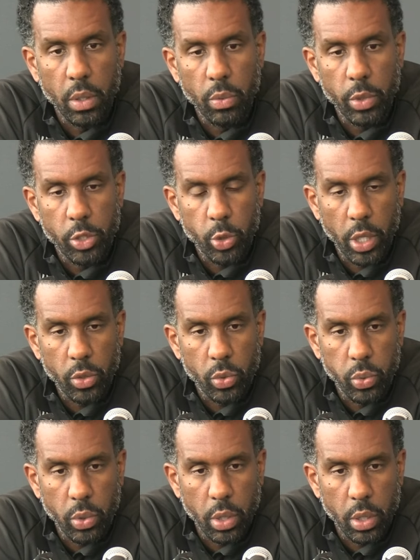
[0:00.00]
we try
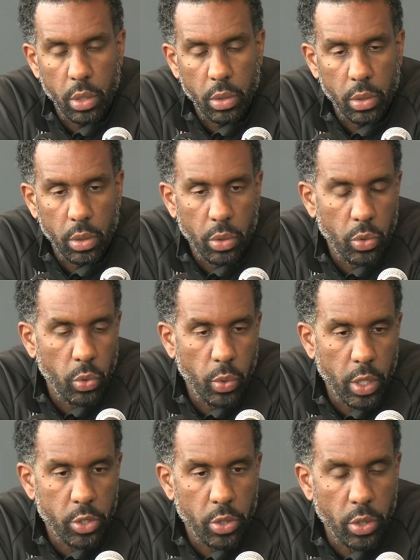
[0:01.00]
to
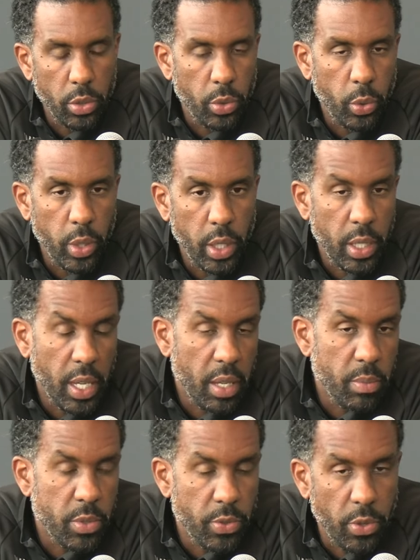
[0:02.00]
watch 3
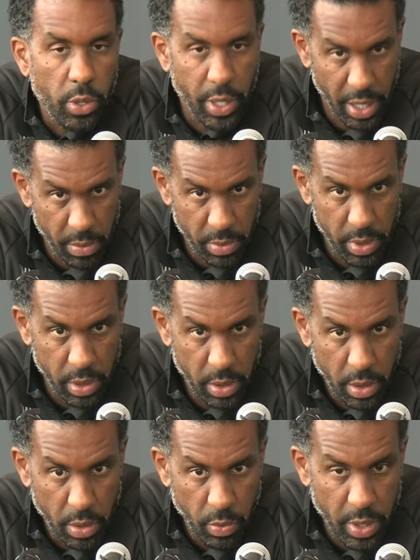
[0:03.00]
games, 4 games
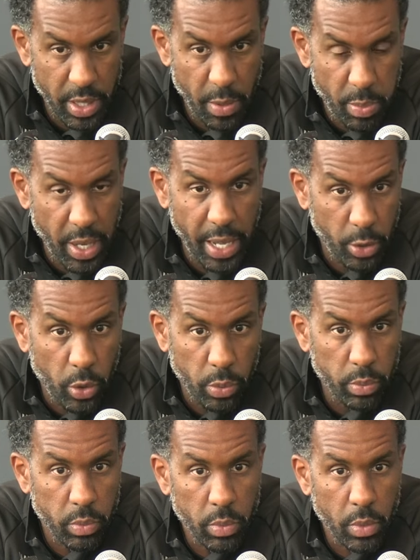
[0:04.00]
when they play at
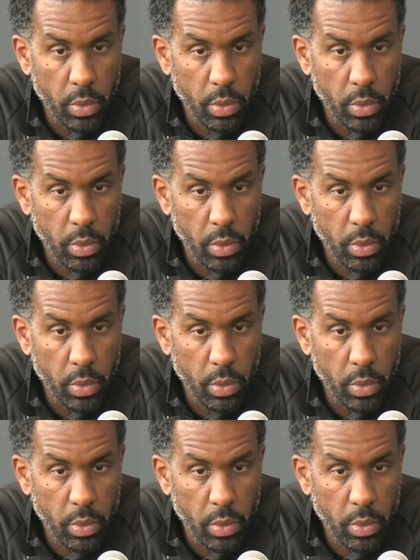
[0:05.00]
home,